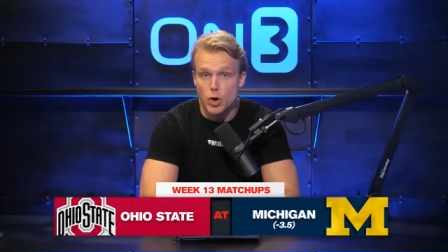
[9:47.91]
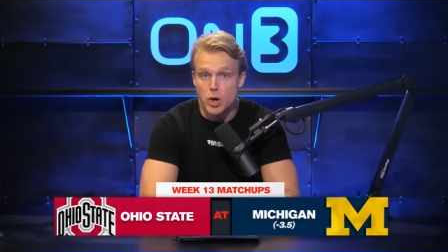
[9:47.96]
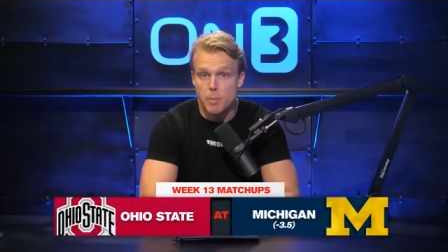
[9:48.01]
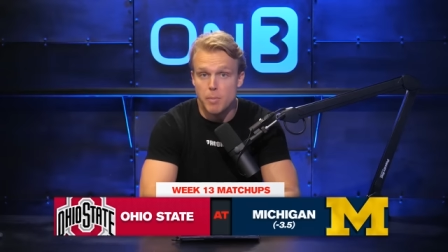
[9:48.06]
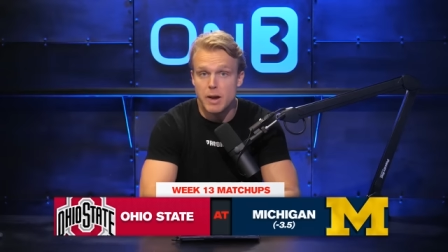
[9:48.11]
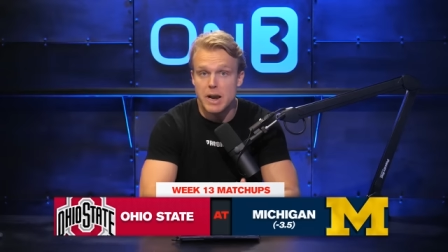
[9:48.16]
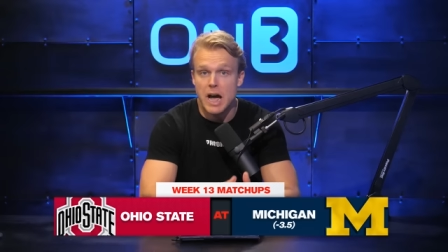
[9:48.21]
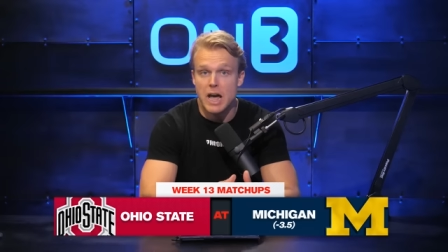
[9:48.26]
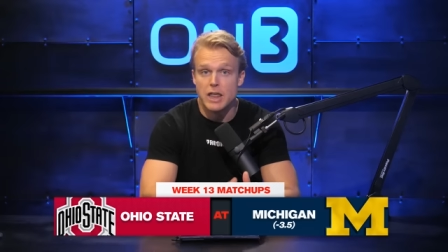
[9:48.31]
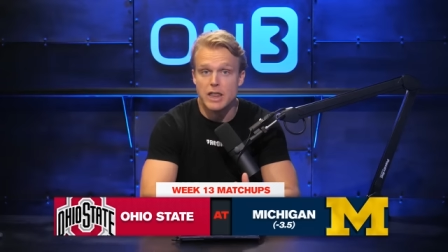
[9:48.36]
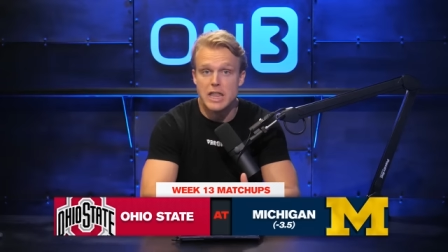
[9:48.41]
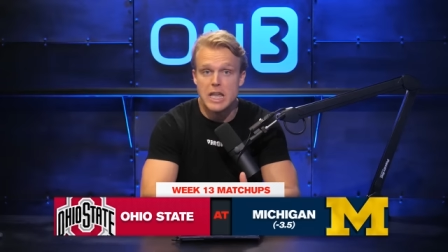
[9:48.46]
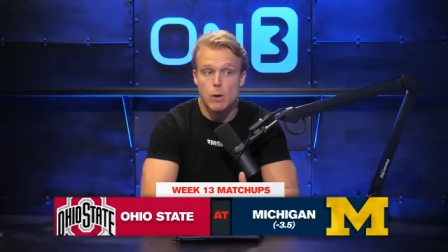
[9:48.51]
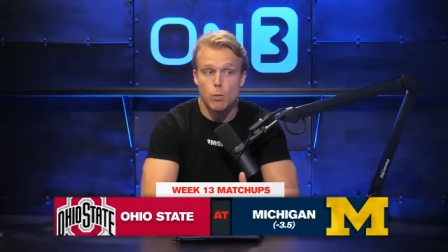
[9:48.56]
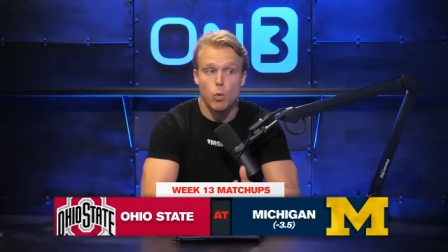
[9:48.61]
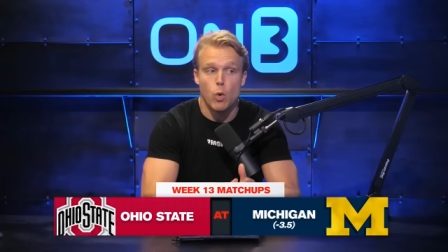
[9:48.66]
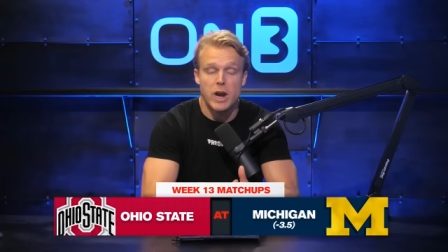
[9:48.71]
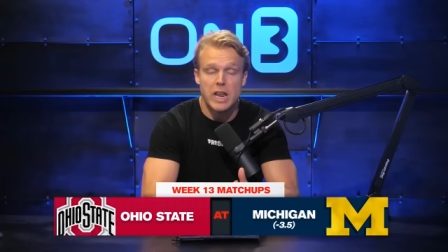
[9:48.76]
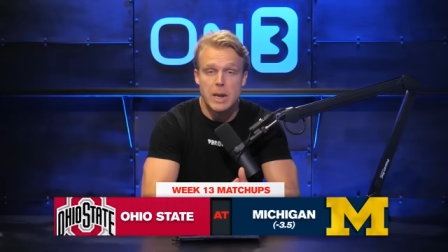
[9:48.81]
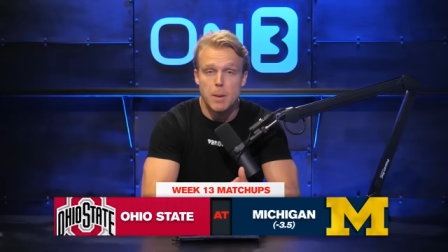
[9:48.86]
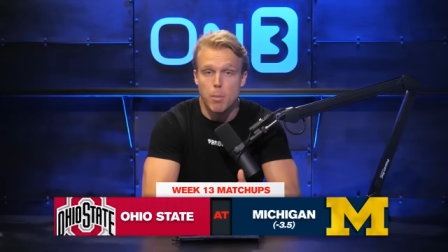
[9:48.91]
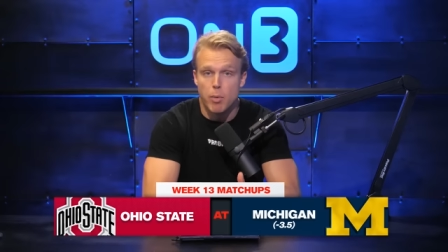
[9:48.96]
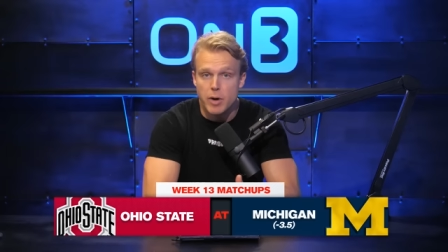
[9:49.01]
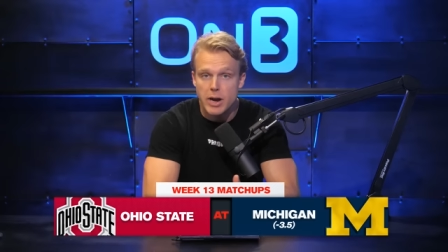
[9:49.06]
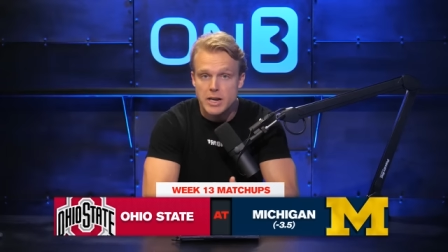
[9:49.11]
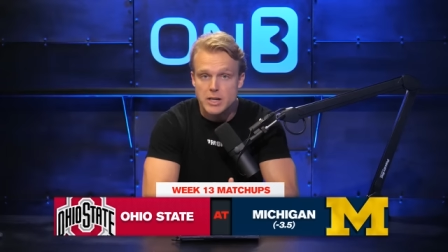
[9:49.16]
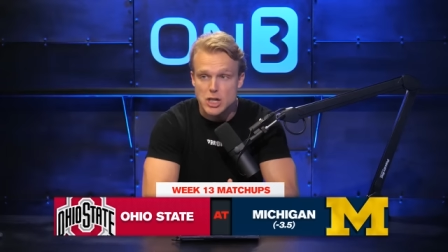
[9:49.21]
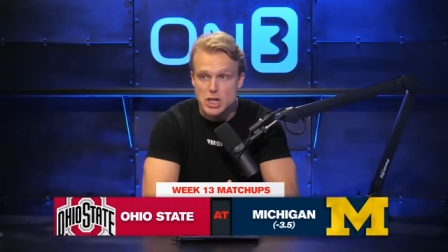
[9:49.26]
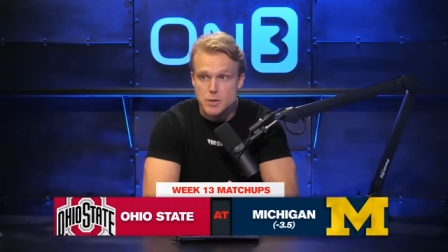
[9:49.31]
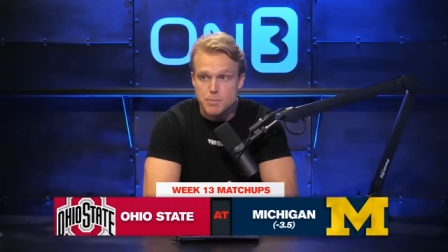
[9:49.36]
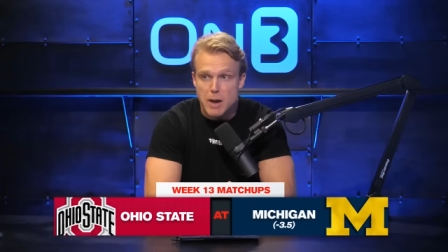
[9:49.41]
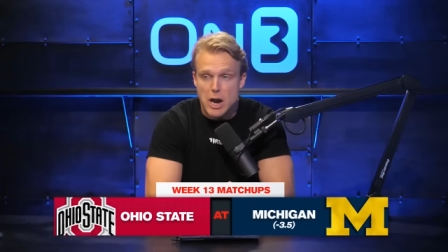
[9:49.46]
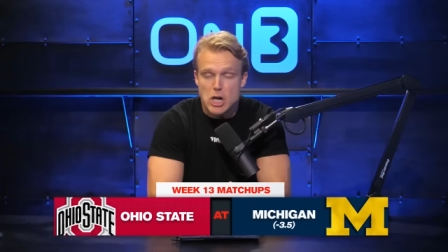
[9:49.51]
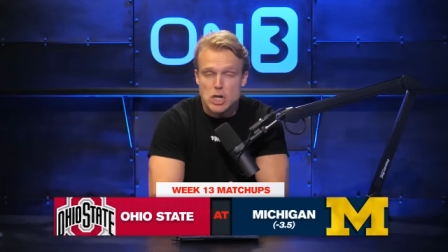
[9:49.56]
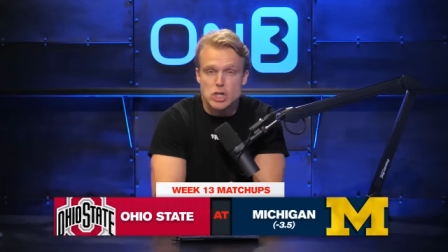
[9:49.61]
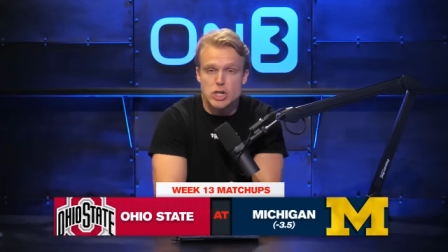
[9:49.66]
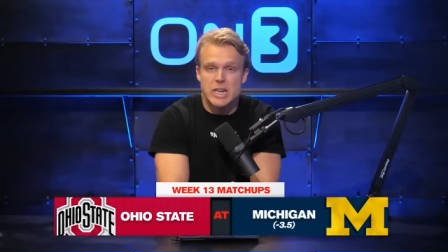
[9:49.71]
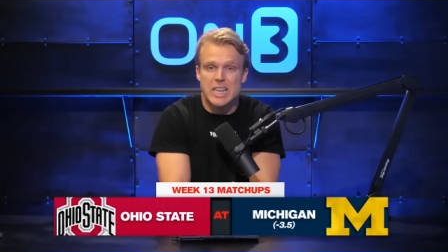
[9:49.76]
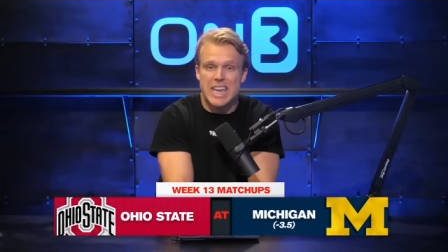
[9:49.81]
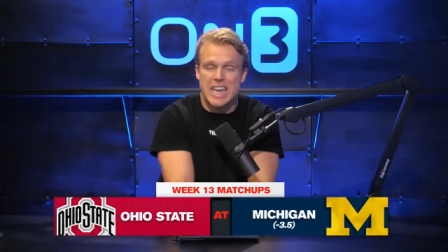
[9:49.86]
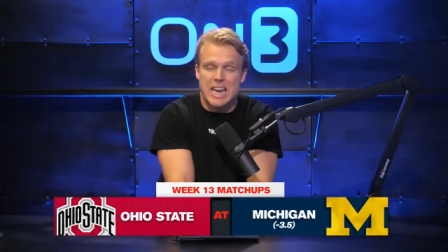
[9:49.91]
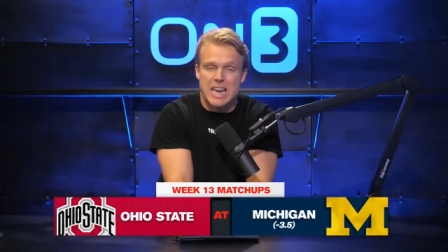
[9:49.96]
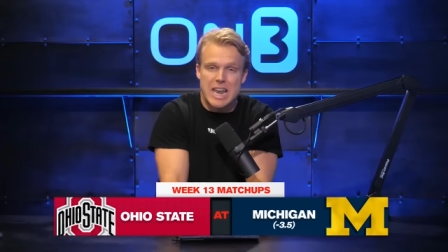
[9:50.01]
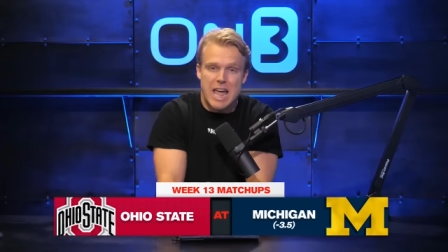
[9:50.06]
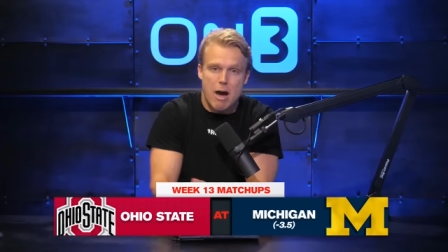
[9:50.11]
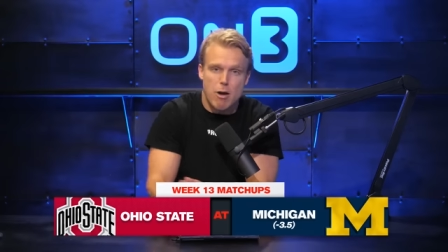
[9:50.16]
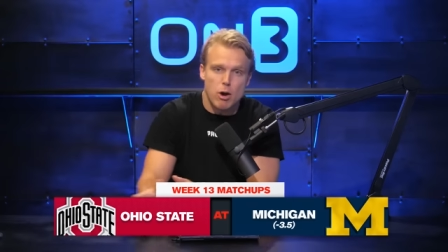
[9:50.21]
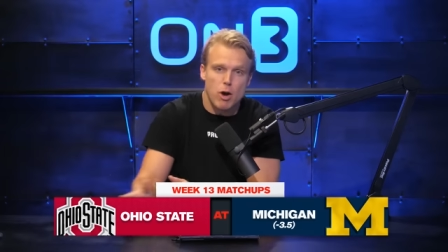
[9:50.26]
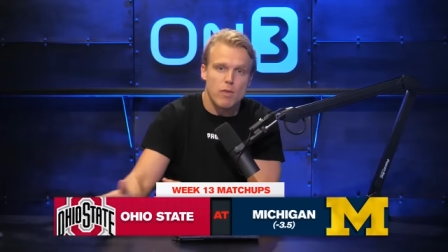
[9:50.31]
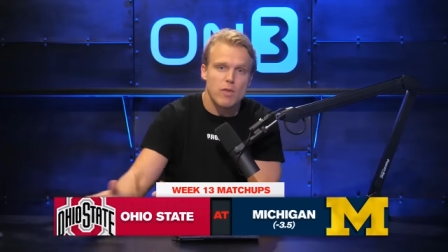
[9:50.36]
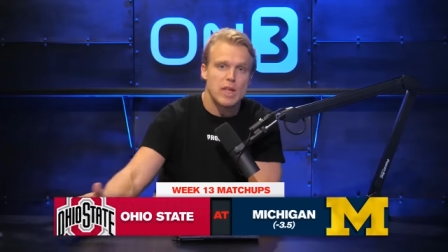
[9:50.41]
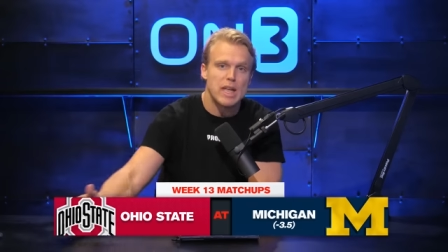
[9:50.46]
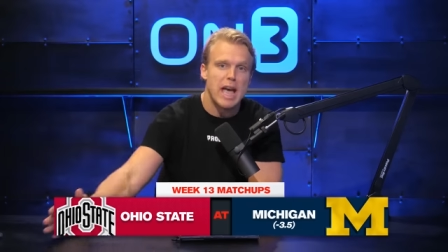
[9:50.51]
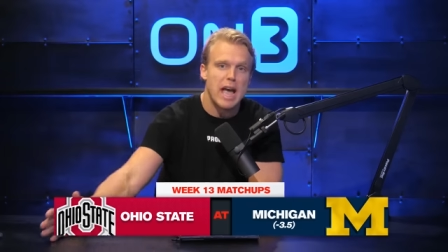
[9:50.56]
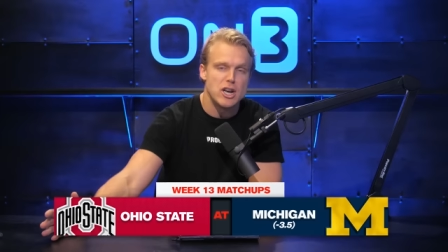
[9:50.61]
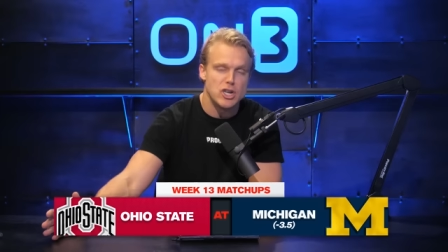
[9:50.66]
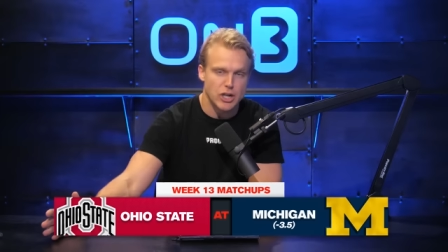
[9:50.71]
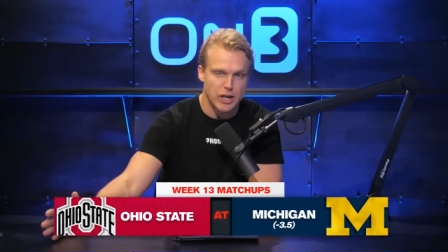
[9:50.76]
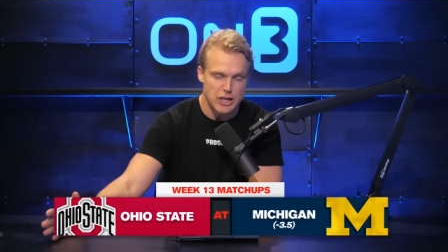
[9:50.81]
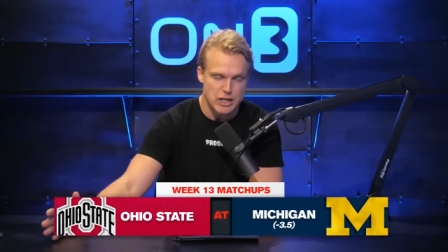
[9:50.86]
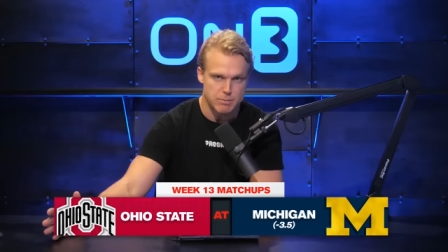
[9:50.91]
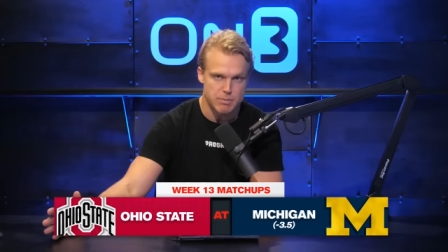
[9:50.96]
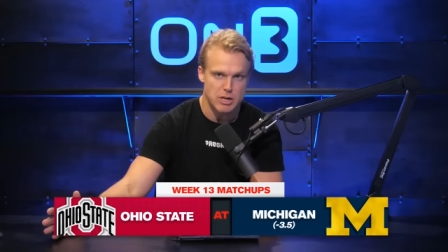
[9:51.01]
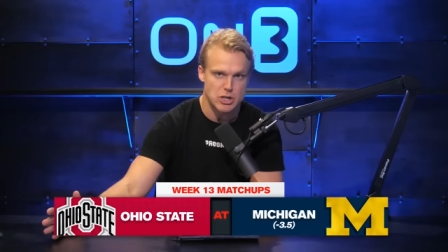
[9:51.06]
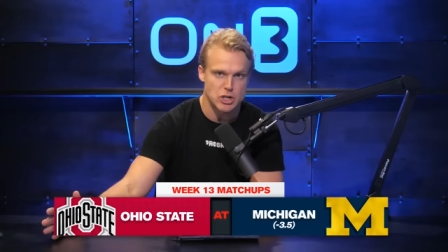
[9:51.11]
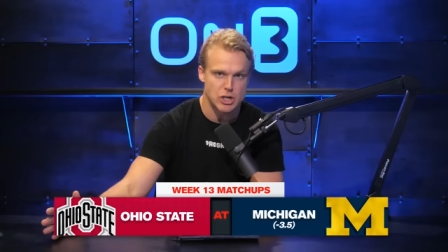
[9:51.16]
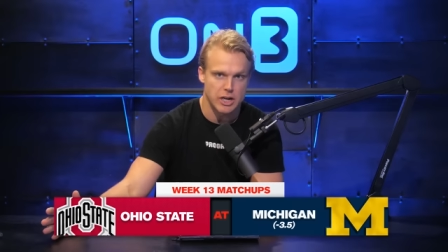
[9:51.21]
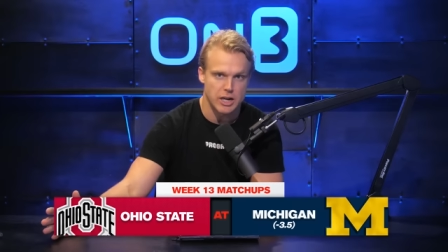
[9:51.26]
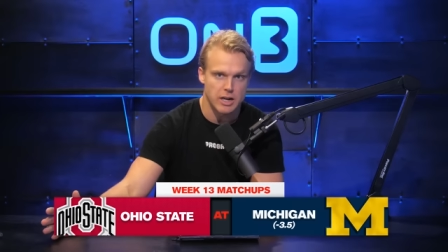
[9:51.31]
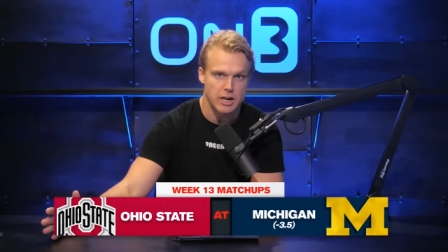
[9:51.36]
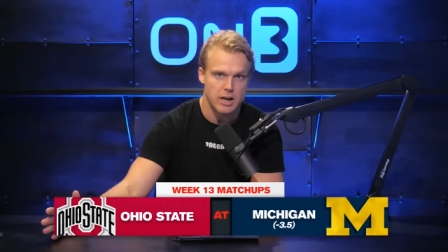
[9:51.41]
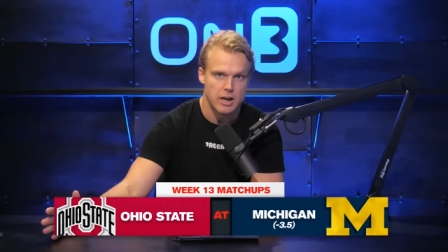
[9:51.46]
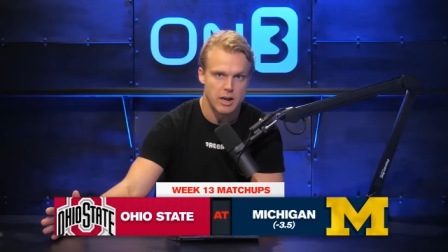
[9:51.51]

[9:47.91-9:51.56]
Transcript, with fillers: But I think what he brings, especially getting out on the edge against Michigan,